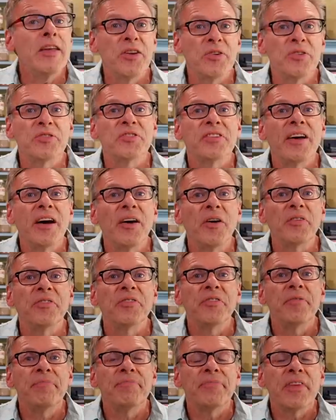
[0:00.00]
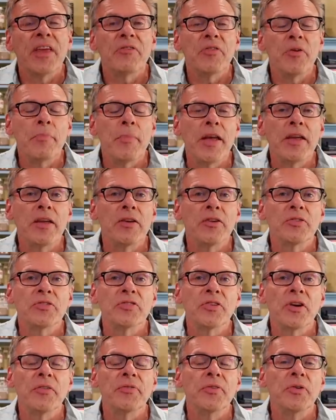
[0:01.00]
it yourself. If you make it
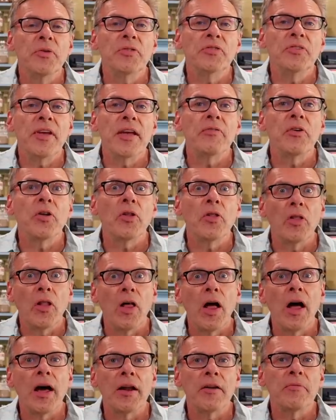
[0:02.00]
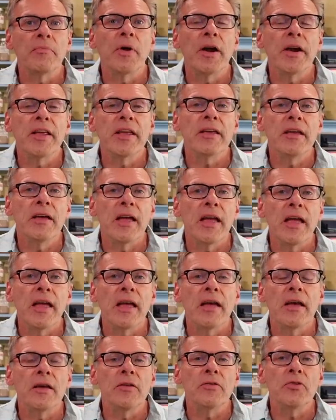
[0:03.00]
yourself, you save a lot of money
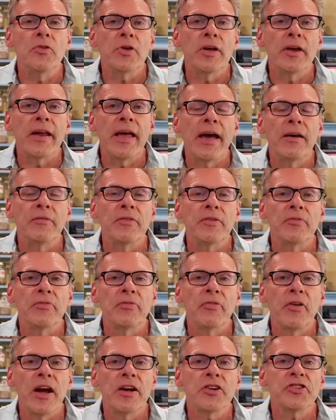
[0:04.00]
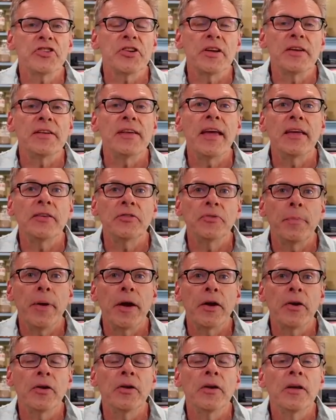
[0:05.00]
and you can have it fresh, it tastes
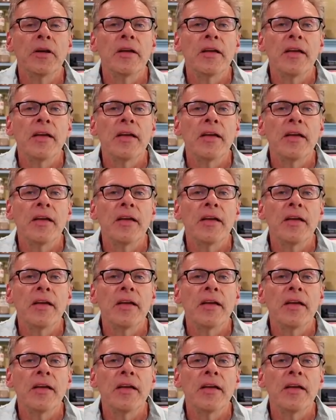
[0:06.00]
better,